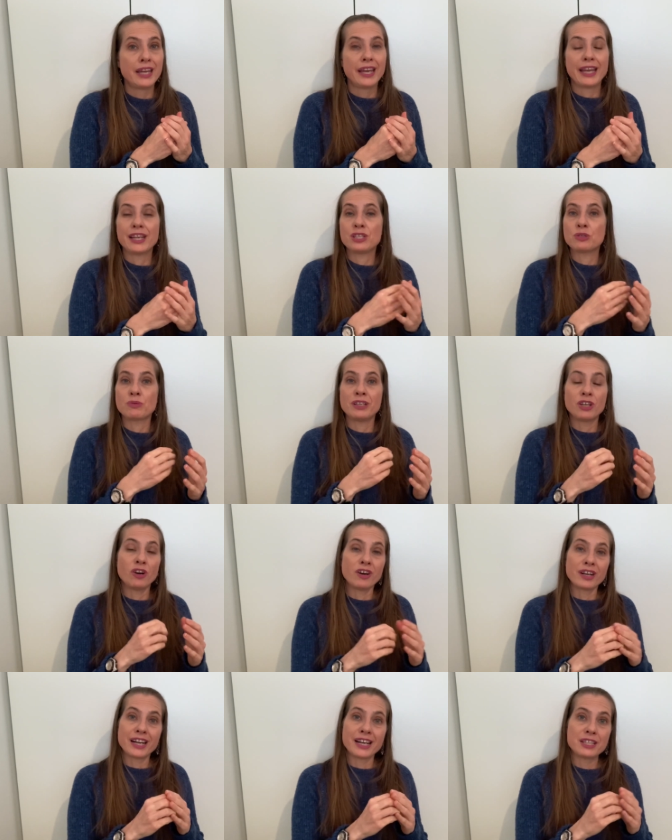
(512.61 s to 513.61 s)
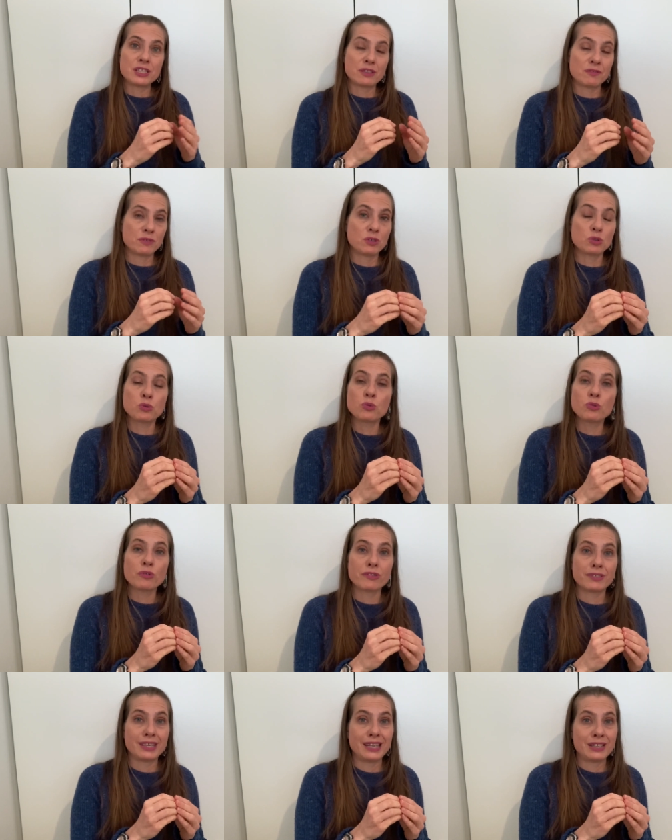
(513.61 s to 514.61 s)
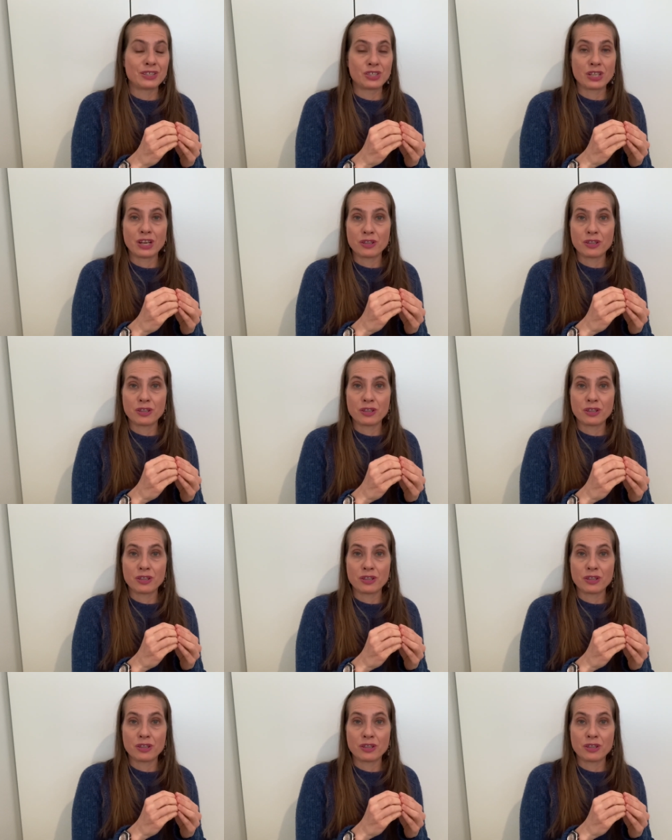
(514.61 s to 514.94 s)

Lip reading: and doing all kinds of cruel things to